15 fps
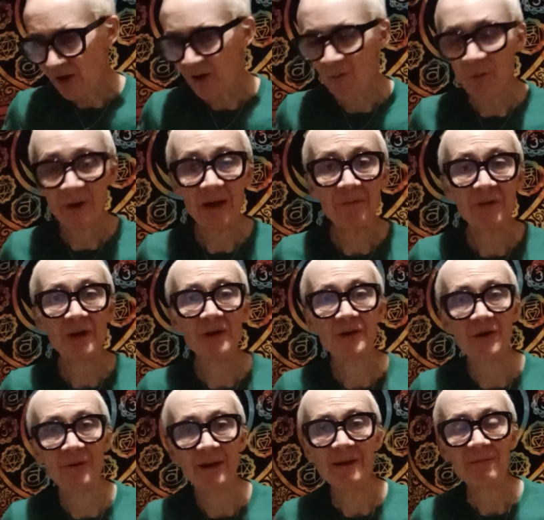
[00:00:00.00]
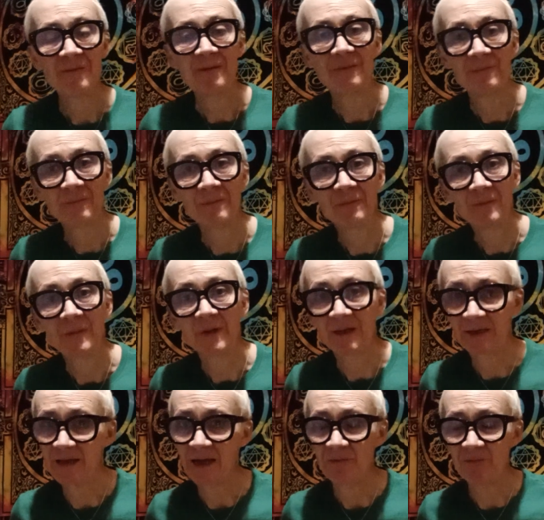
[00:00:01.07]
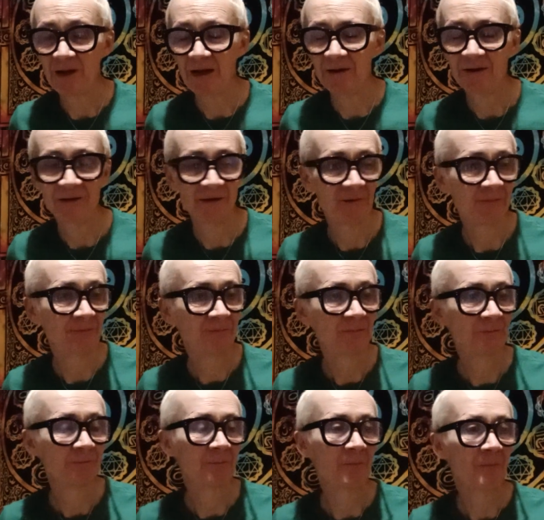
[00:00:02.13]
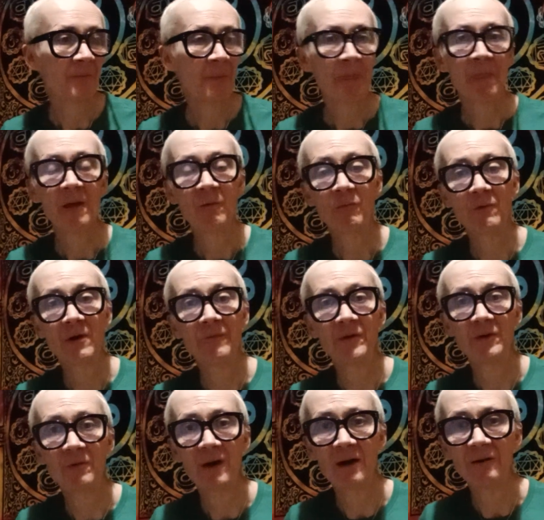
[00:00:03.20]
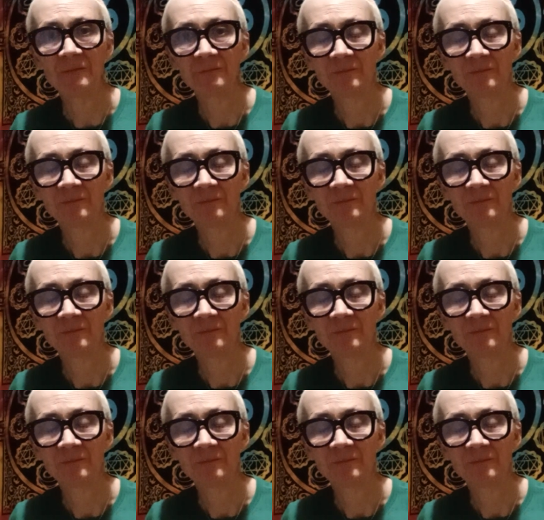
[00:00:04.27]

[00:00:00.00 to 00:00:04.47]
whatever you're doing, stay blessed. Wherever you are.